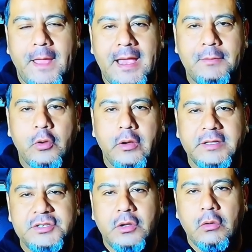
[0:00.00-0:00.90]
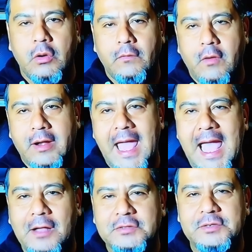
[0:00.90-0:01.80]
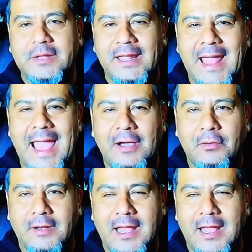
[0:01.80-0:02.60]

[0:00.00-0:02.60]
I am going to go over on how to get out